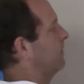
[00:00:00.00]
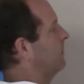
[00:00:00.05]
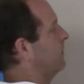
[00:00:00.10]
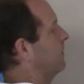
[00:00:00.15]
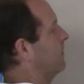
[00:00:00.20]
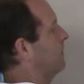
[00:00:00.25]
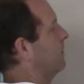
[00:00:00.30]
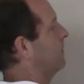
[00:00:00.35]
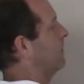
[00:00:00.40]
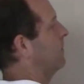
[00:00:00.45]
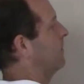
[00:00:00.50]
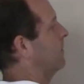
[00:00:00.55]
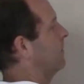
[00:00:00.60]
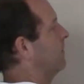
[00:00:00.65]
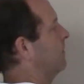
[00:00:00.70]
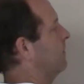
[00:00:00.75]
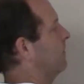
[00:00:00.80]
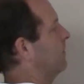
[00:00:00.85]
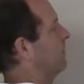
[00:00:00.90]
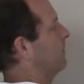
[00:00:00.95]

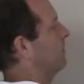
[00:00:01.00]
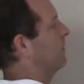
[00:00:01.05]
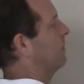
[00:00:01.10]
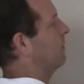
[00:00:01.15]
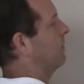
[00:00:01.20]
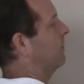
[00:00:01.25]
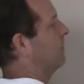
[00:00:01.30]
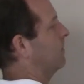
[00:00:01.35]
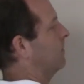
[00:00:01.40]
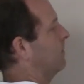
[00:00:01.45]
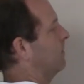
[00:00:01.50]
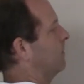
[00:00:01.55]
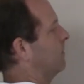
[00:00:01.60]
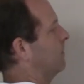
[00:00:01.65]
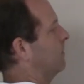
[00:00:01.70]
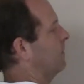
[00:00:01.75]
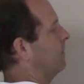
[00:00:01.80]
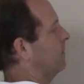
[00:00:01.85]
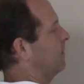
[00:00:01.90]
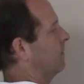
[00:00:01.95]

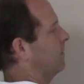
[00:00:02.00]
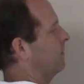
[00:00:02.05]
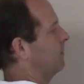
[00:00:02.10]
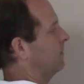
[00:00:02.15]
Nothing is said.